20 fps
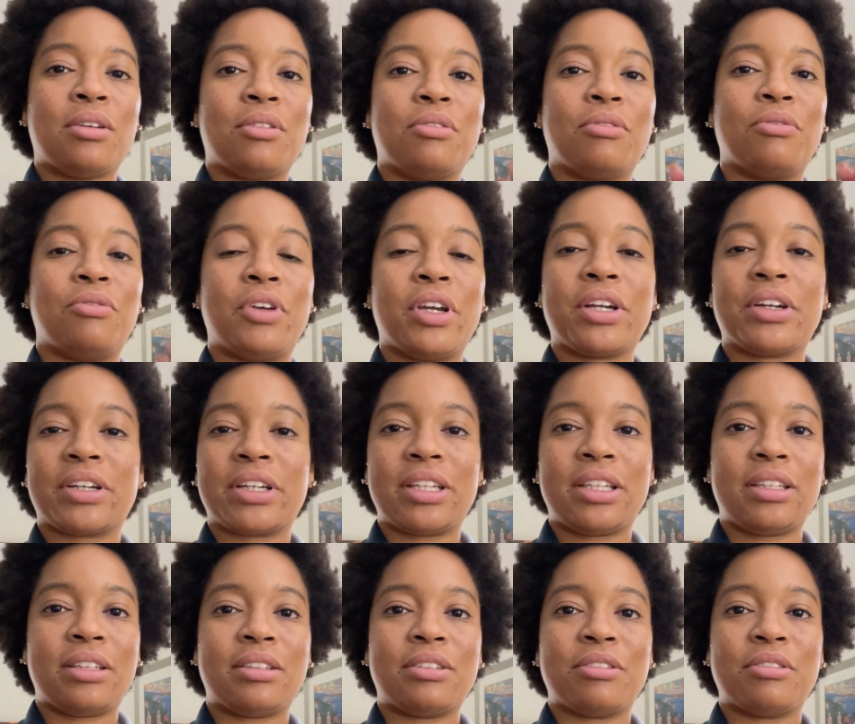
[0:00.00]

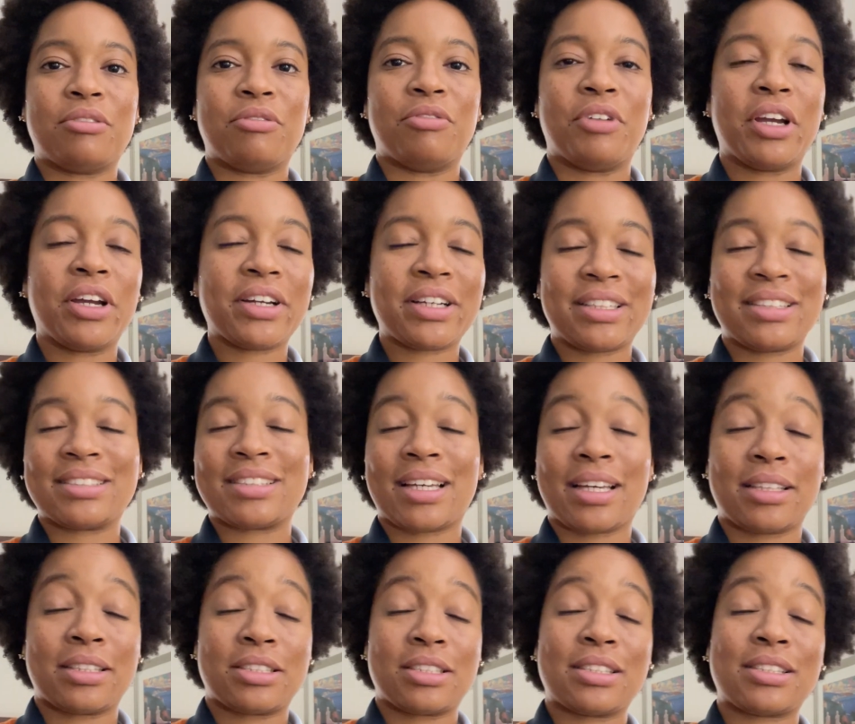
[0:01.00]
very, very
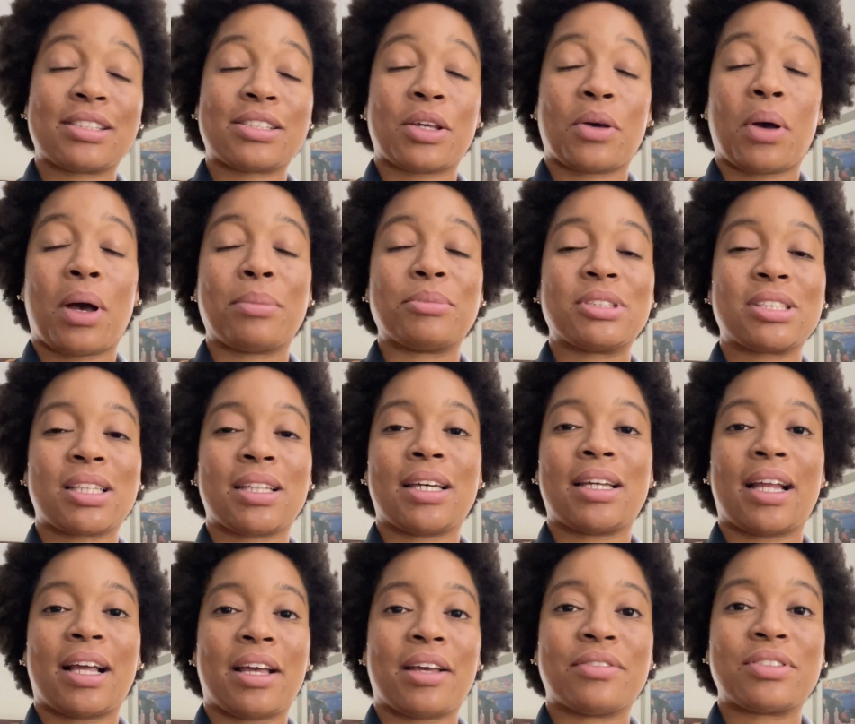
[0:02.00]
intelligent. So I'm just
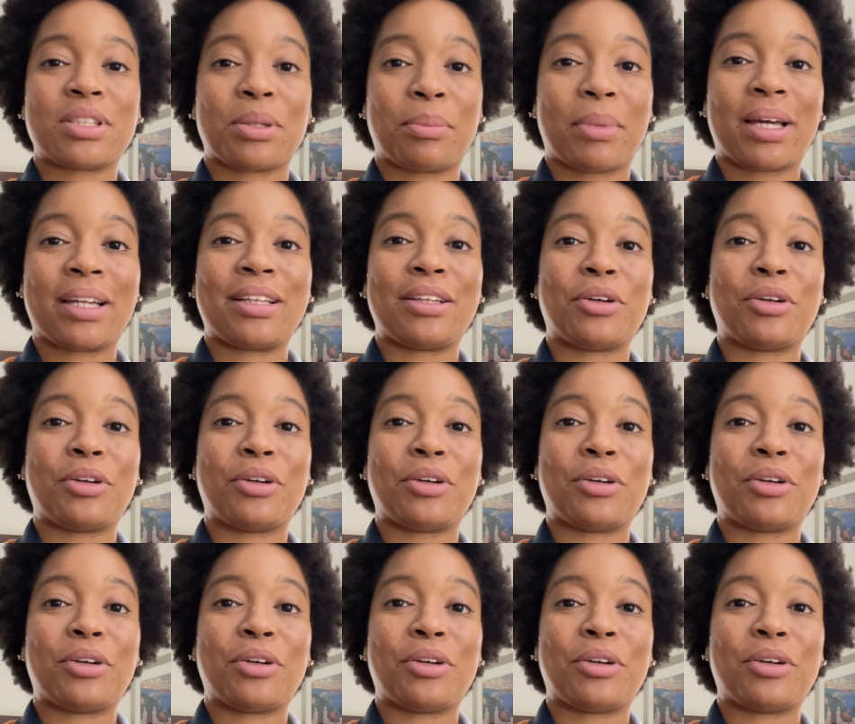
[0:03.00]
glad I have somebody